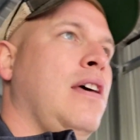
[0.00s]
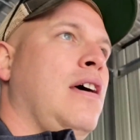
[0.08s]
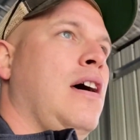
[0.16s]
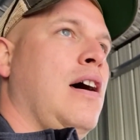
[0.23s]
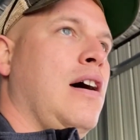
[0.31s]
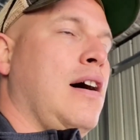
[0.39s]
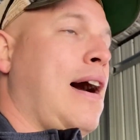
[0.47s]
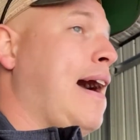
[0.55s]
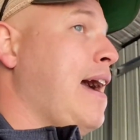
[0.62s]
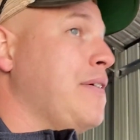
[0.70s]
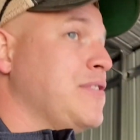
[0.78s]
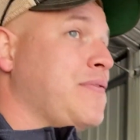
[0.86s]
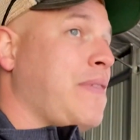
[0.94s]
I
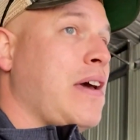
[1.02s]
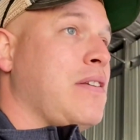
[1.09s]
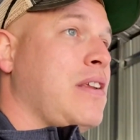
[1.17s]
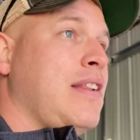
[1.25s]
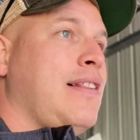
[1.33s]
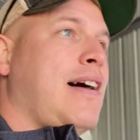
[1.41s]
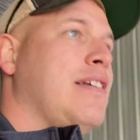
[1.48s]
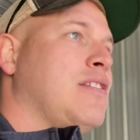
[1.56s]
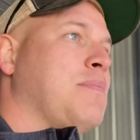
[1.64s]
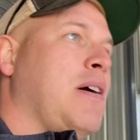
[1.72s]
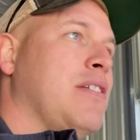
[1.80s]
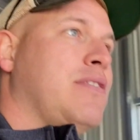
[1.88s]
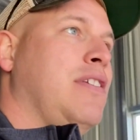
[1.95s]
haven't found any light
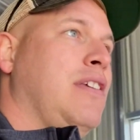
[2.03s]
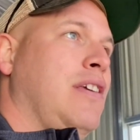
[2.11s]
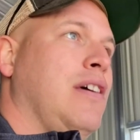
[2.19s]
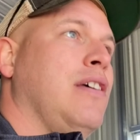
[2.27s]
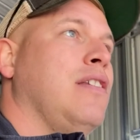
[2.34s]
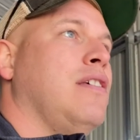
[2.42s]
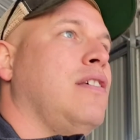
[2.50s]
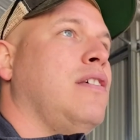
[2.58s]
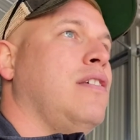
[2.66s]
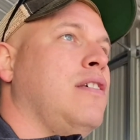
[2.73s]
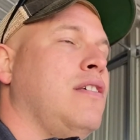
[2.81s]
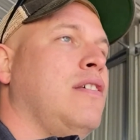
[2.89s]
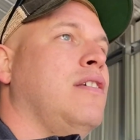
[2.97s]
spots in it yet,
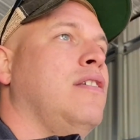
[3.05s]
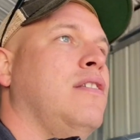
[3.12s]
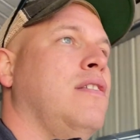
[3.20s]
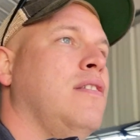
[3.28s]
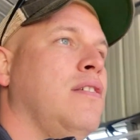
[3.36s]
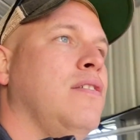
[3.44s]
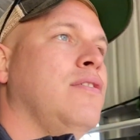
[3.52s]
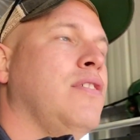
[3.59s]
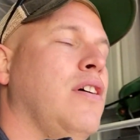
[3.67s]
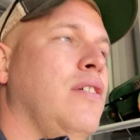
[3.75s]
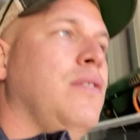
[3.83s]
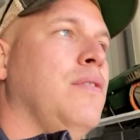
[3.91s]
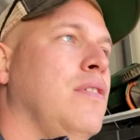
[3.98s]

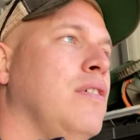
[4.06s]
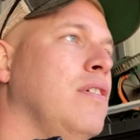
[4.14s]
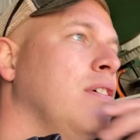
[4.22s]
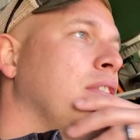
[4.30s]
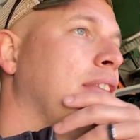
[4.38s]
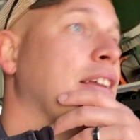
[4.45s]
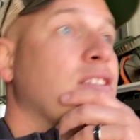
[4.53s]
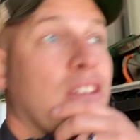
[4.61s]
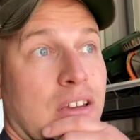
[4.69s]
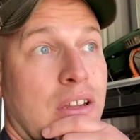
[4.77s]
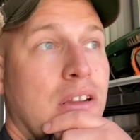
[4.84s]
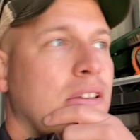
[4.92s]
so that's good.